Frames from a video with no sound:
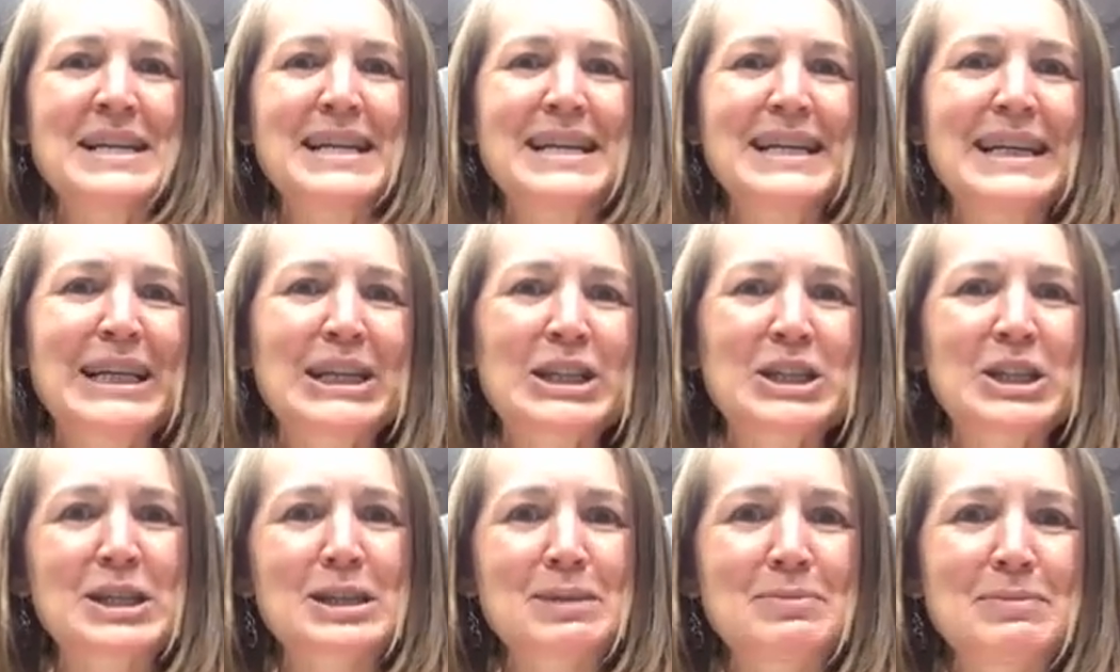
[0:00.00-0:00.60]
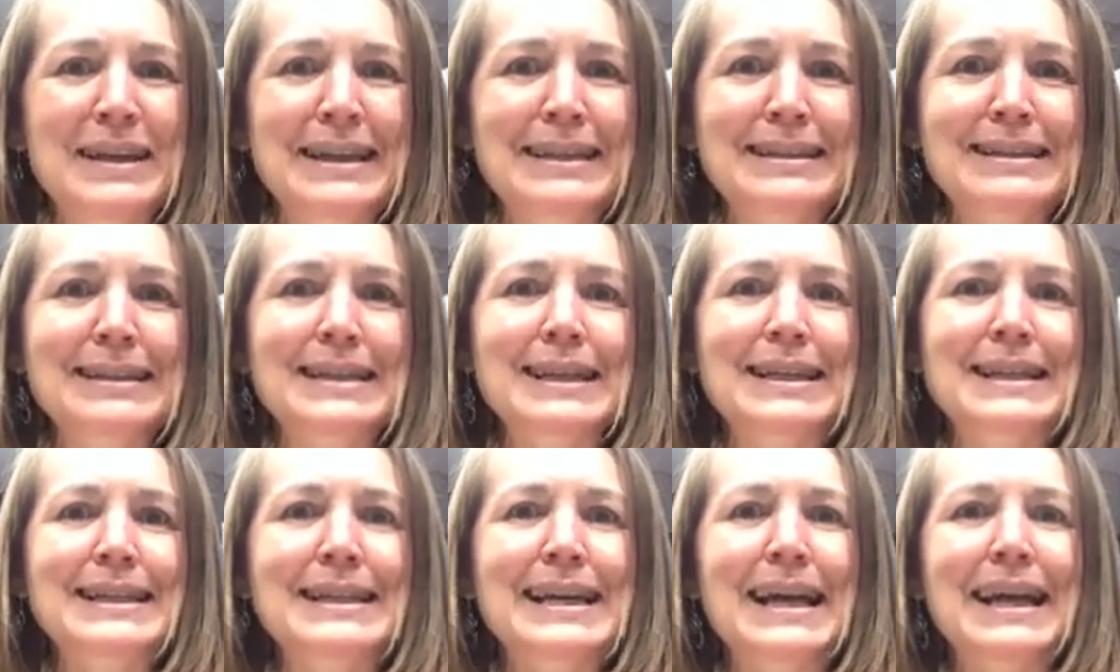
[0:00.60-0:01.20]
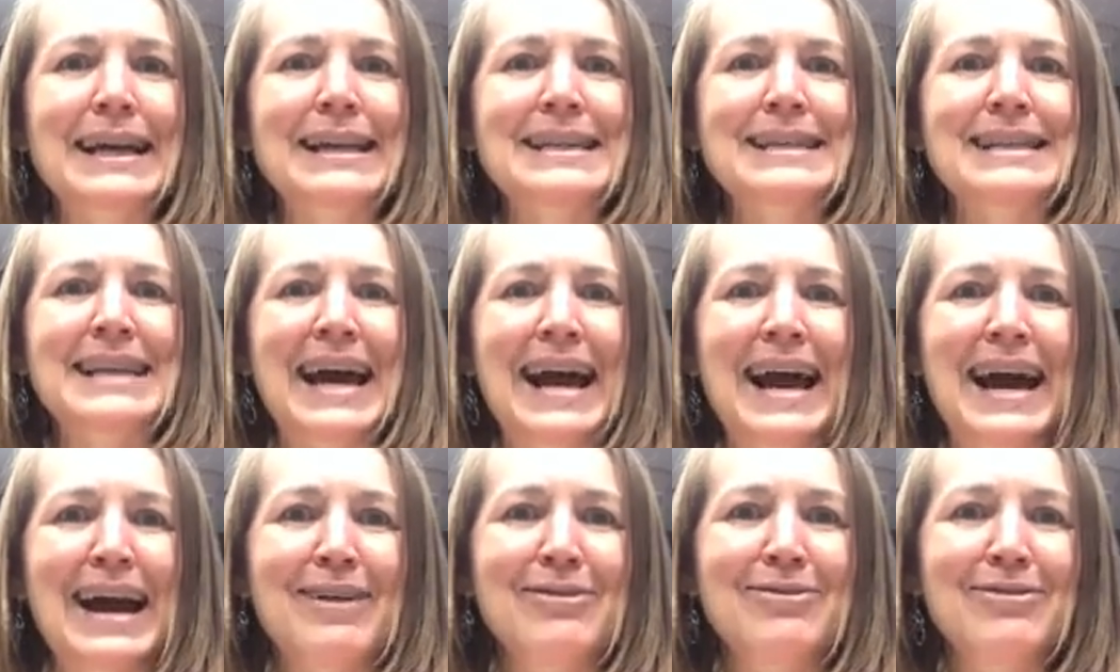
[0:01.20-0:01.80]
B just means the second
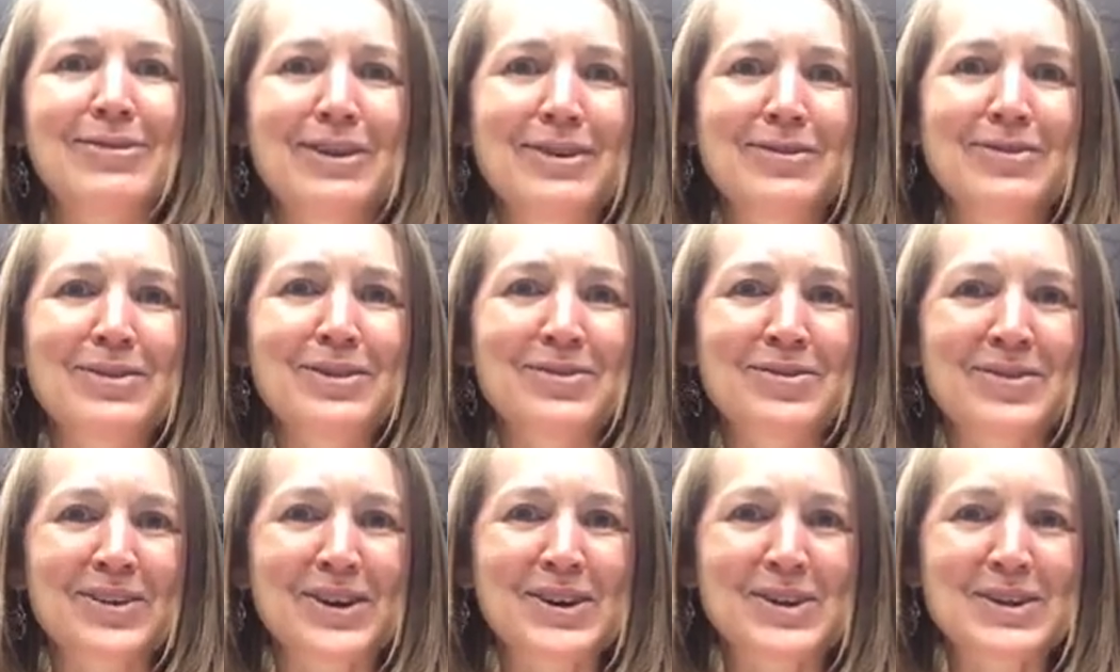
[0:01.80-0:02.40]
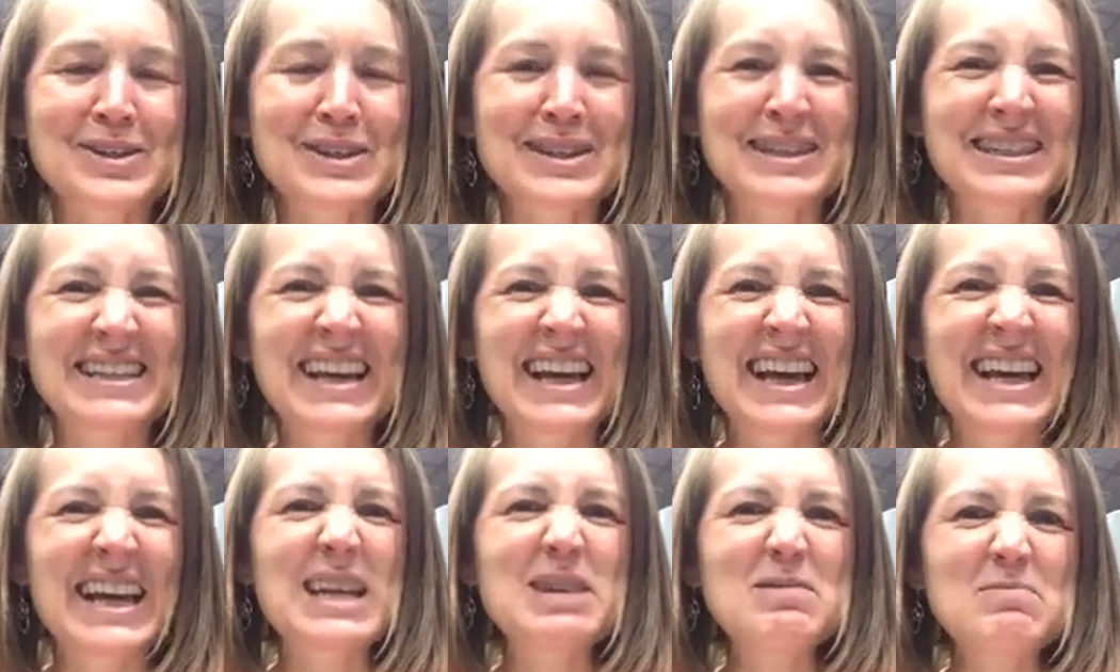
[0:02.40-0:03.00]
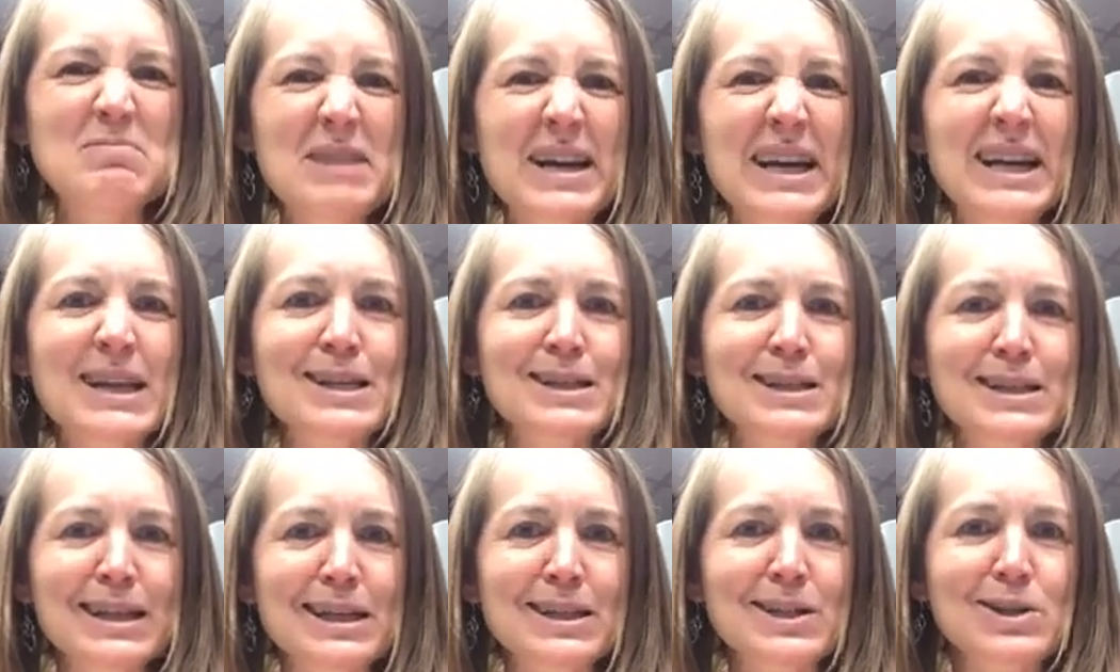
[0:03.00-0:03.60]
half of the verse. It
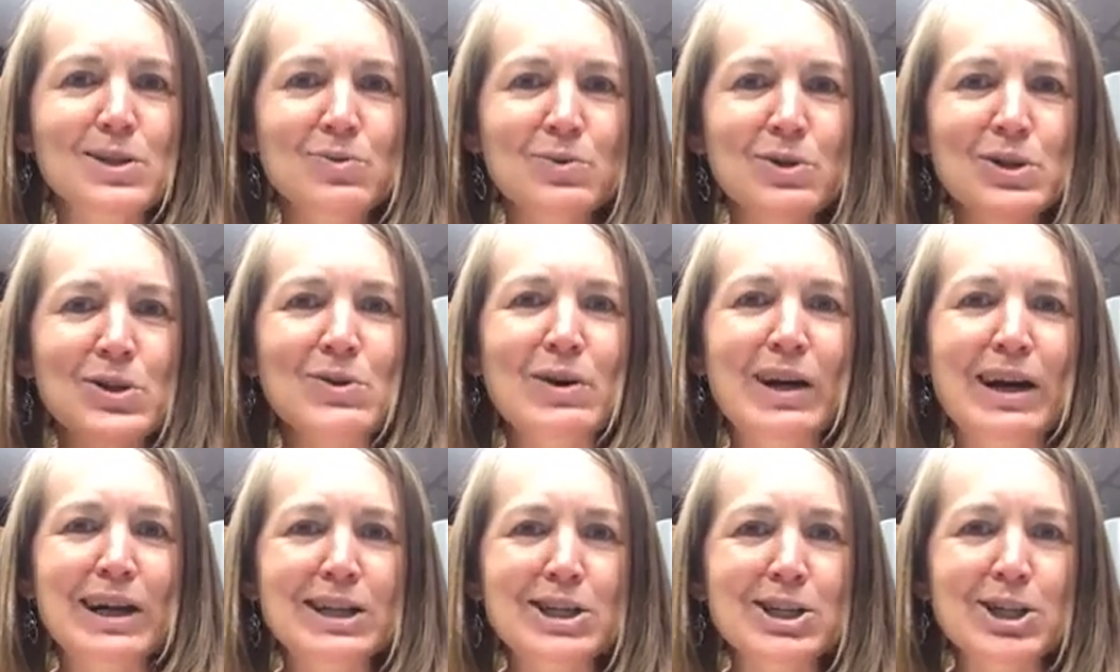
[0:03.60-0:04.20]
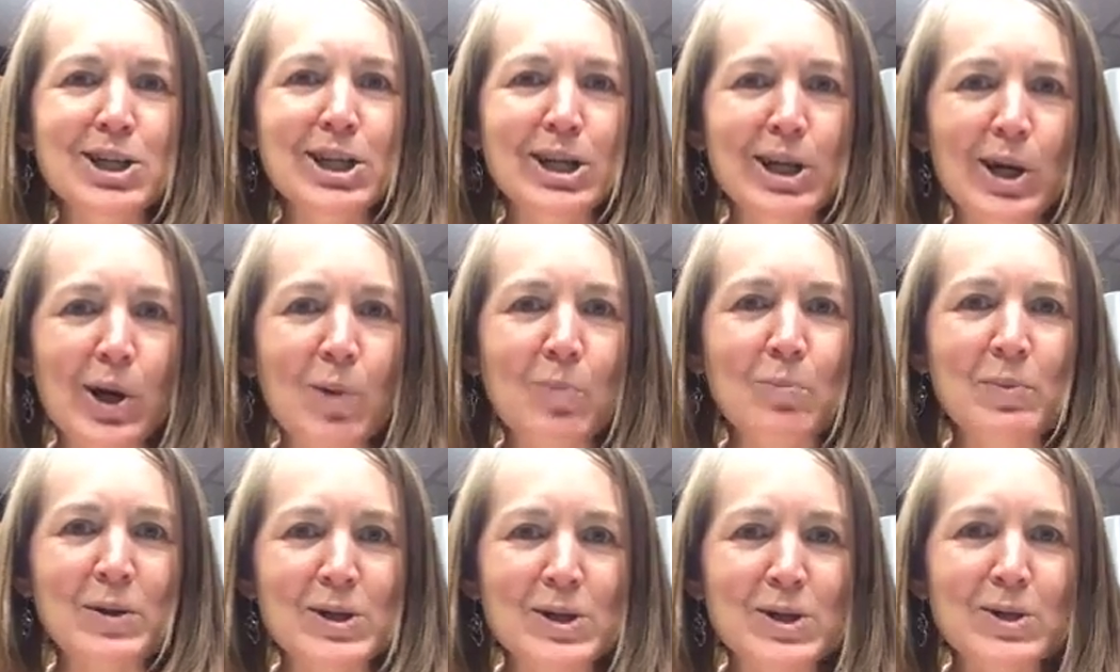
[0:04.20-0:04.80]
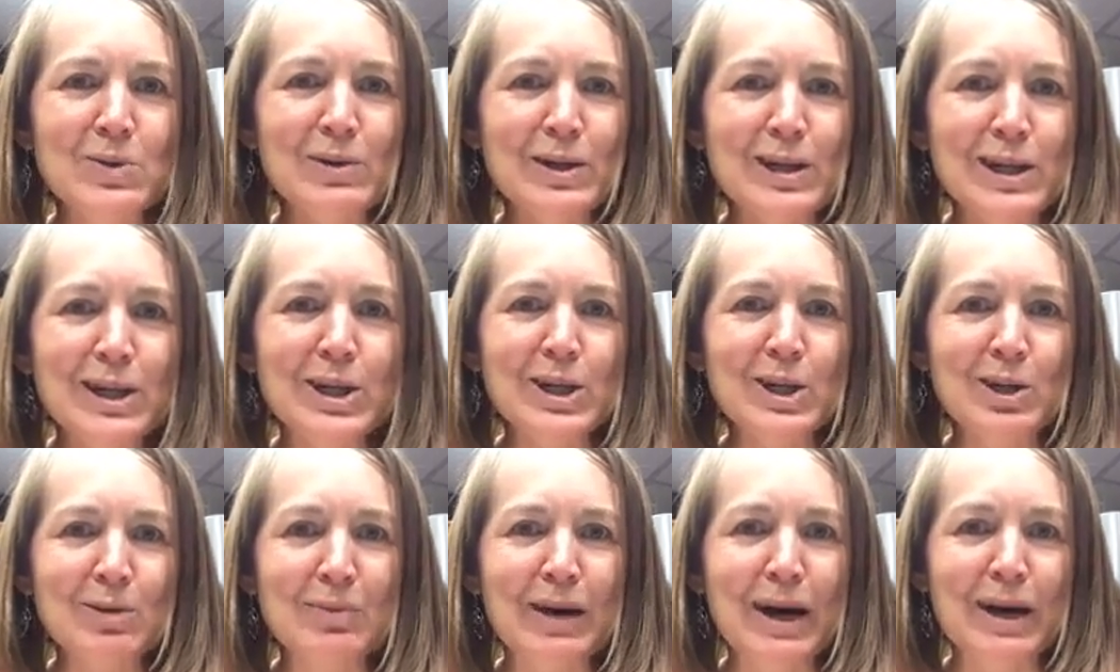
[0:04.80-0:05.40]
makes sense when you actually open to it
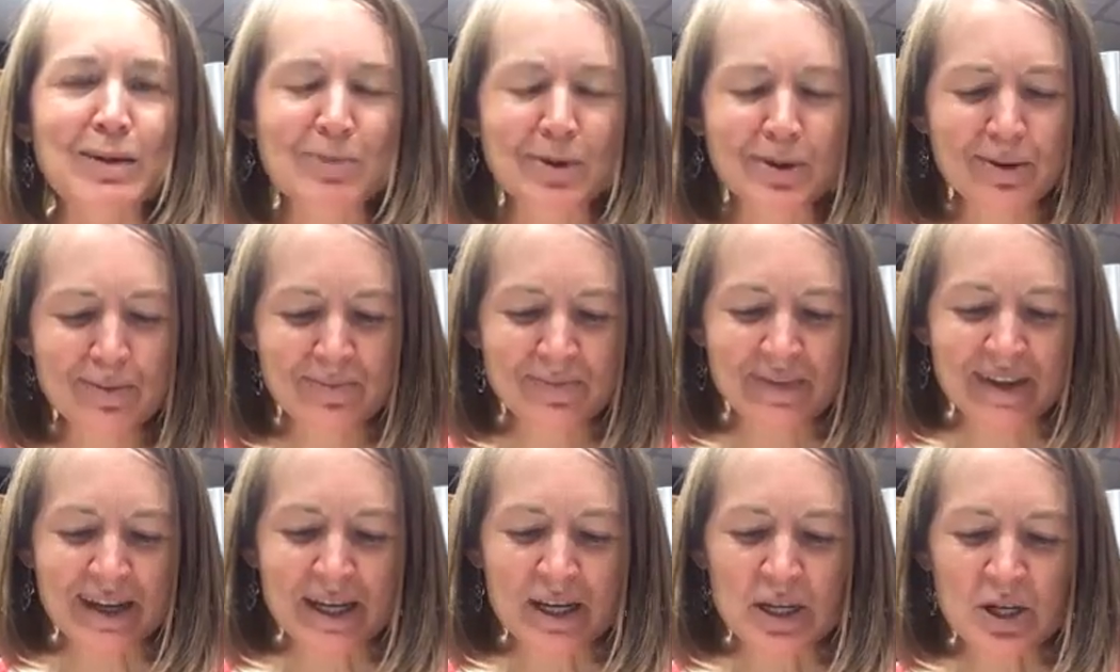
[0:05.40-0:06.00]
in your Bible.